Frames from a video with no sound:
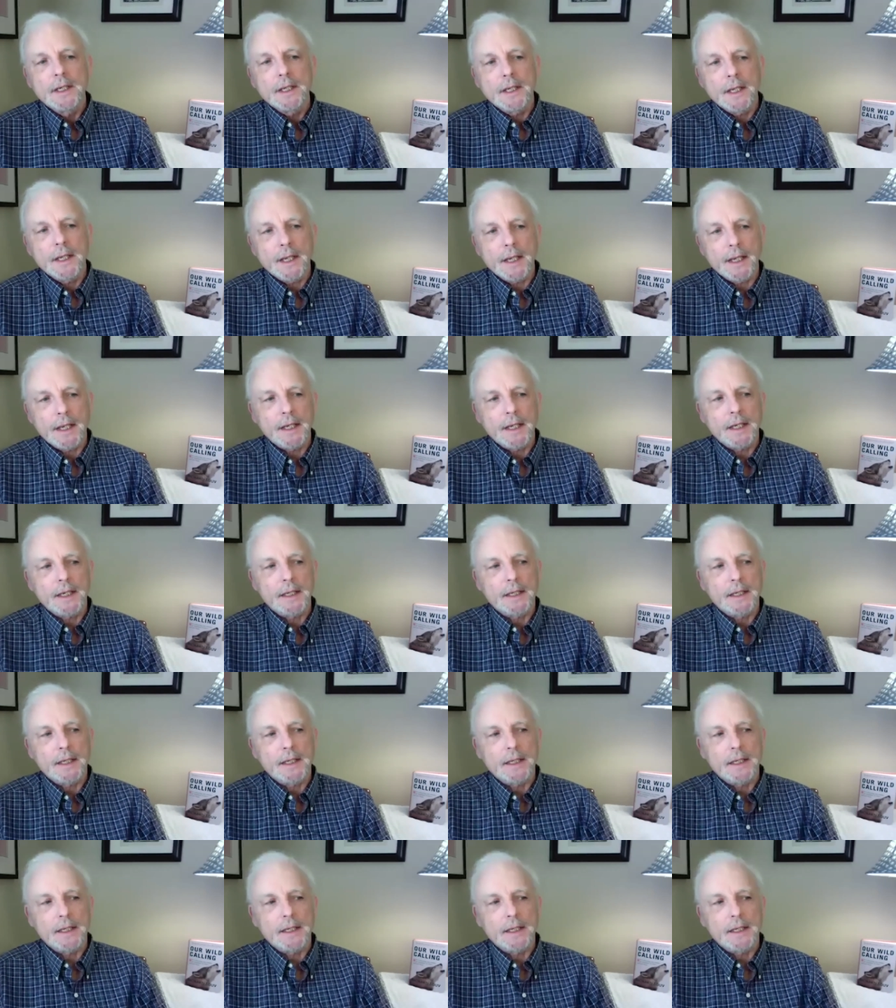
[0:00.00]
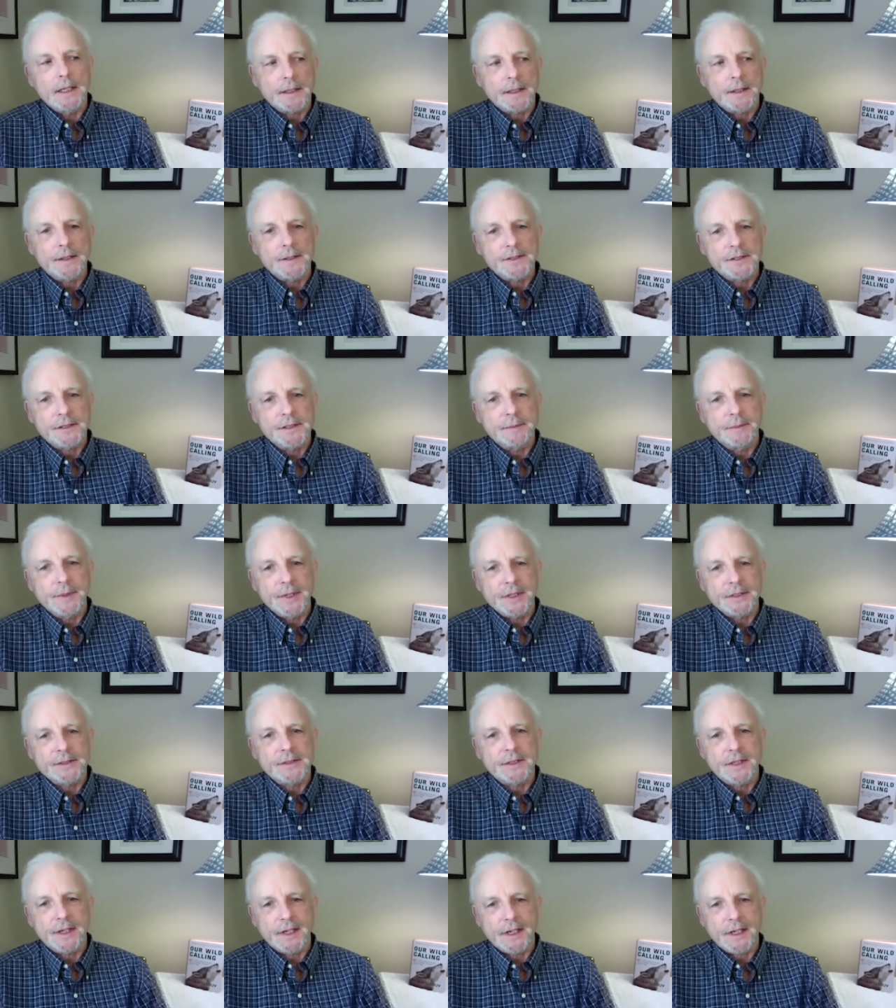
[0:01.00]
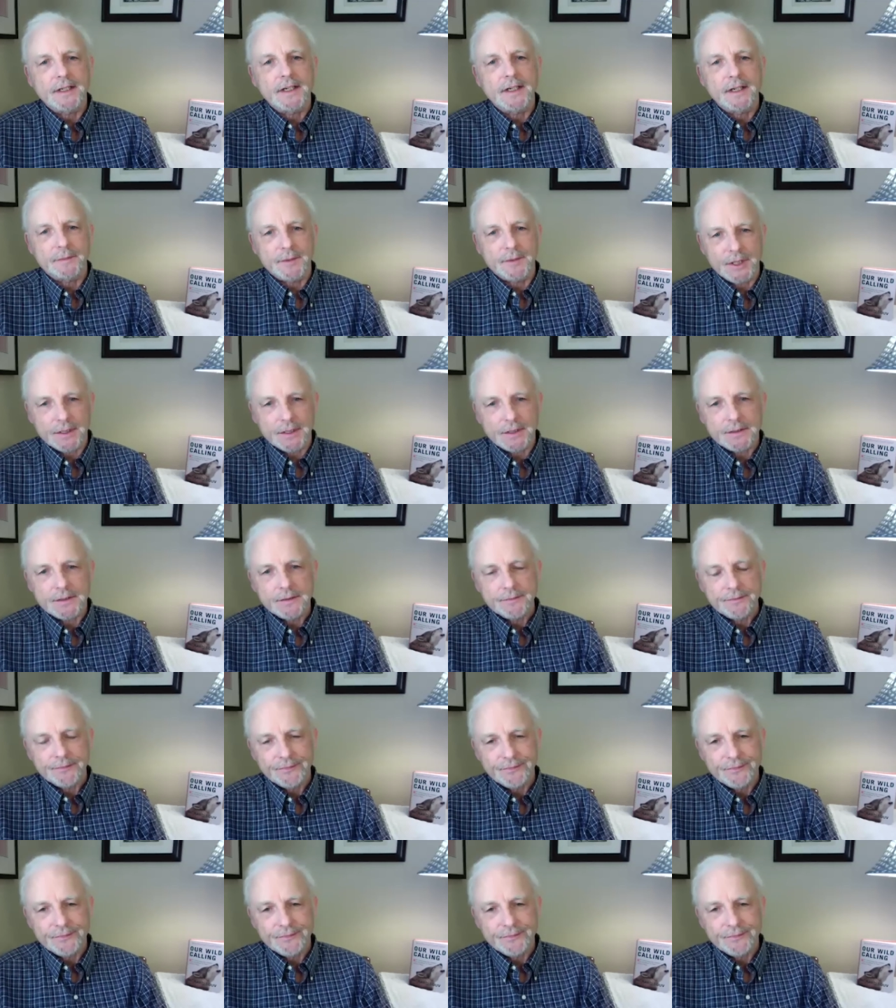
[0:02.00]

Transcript: And a lot of this depends on economics,